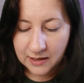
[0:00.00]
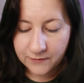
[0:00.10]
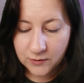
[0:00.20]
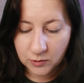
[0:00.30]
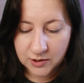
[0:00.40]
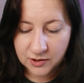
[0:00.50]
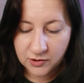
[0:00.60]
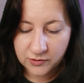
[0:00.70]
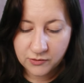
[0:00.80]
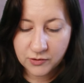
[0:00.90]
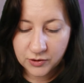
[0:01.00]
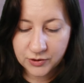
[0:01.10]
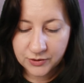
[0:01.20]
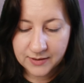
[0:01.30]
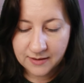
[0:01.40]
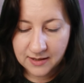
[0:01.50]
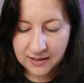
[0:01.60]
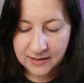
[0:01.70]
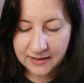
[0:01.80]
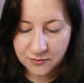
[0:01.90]
If you wanted to, you could use a
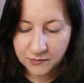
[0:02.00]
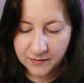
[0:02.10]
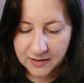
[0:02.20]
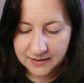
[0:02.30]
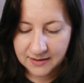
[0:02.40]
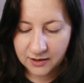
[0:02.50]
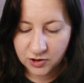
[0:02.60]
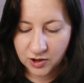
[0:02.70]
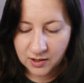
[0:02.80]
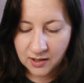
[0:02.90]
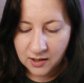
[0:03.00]
thicker needle for this section